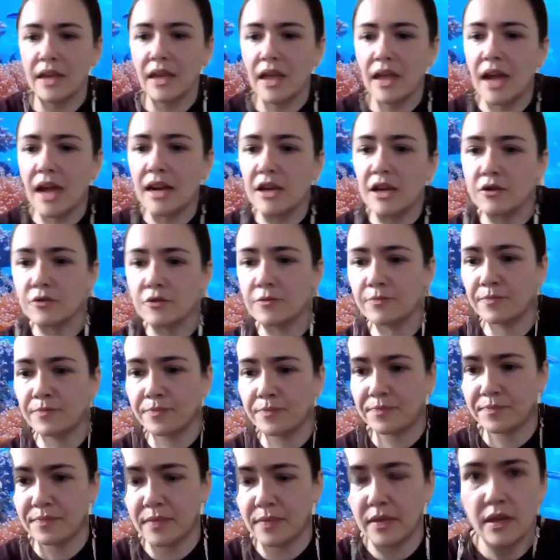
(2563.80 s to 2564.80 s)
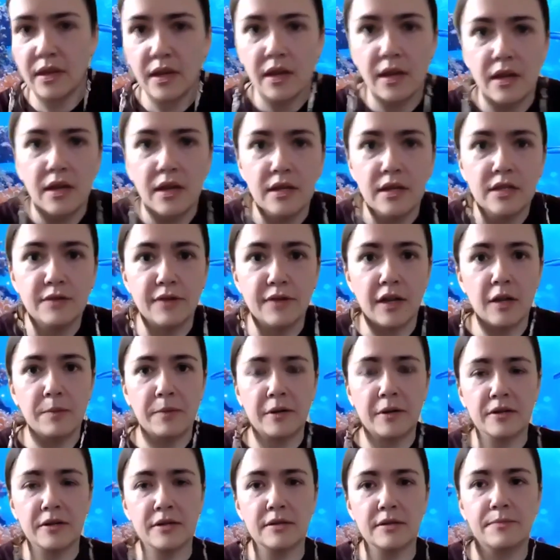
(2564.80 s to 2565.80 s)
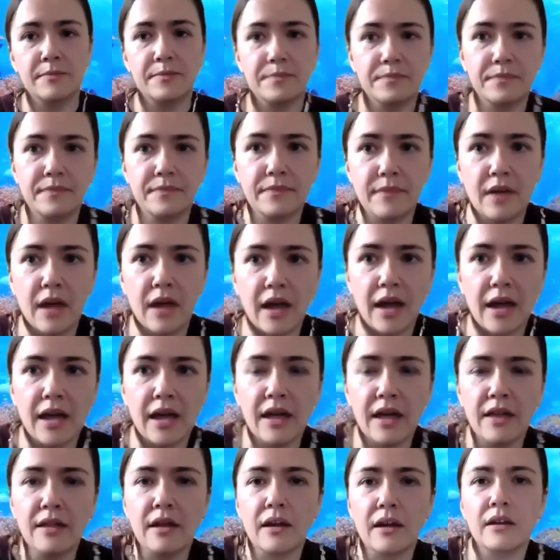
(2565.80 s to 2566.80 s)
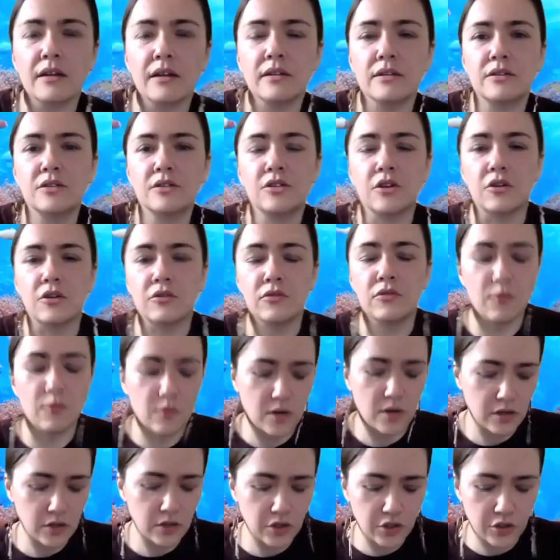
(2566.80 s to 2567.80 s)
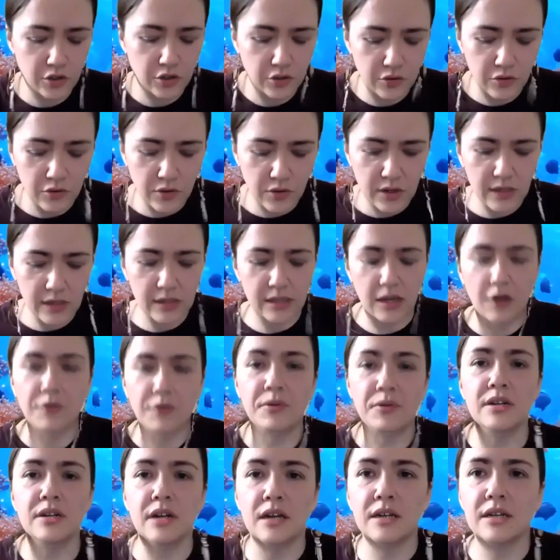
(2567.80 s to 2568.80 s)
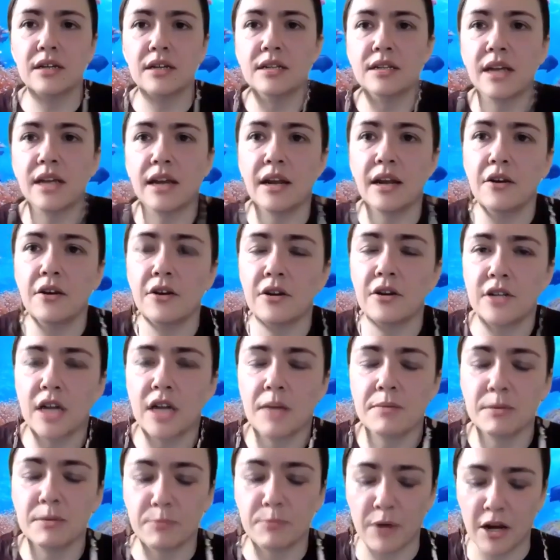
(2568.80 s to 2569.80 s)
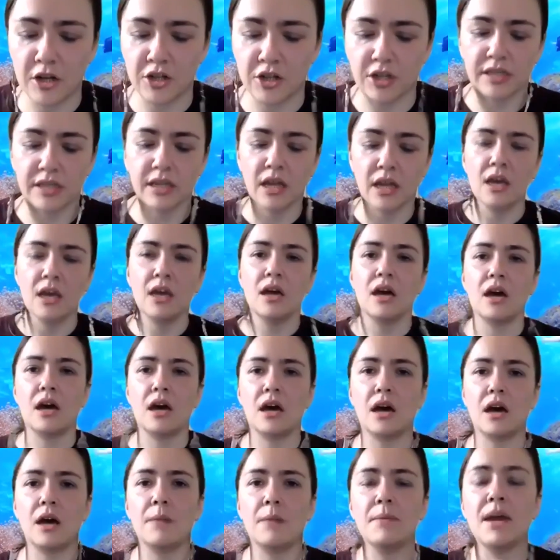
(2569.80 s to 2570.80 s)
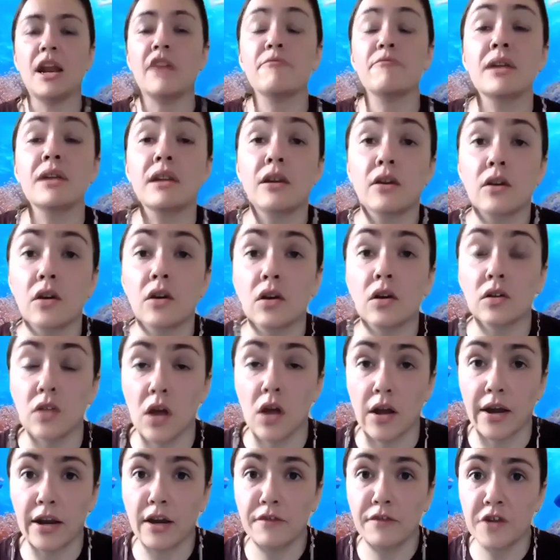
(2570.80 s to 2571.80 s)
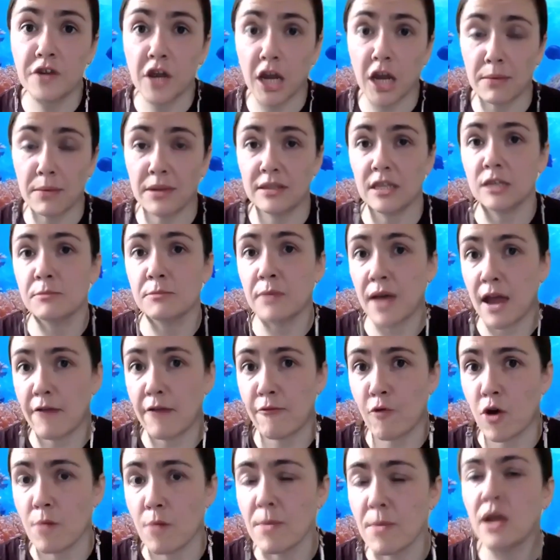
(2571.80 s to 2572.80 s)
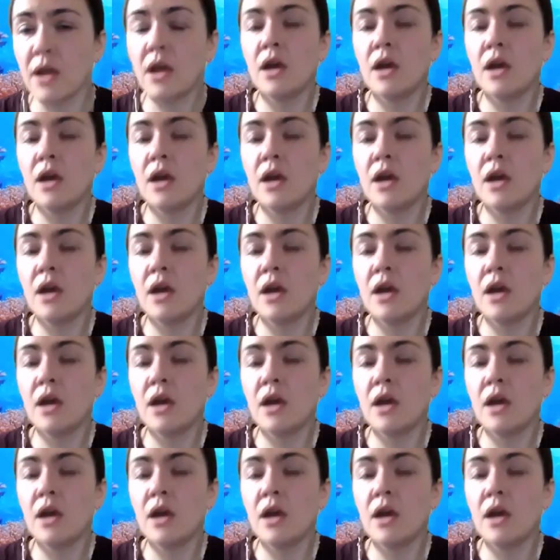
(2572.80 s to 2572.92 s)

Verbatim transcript: Anywho, developers, I don't want to sound redundant, and I know your time is precious. Um, and I've been here long enough talking about this platform